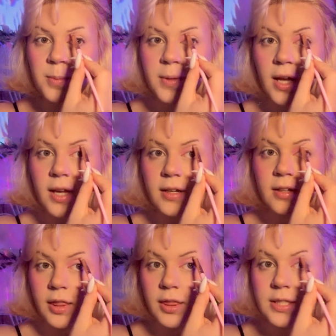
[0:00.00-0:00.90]
guide
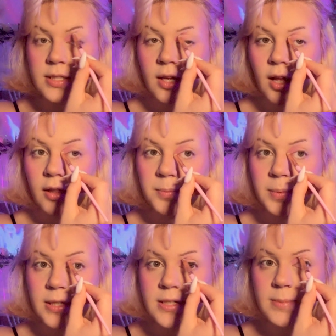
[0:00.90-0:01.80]
this color
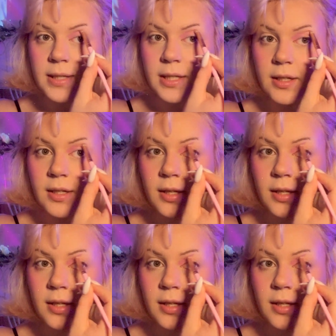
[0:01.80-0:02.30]
placement.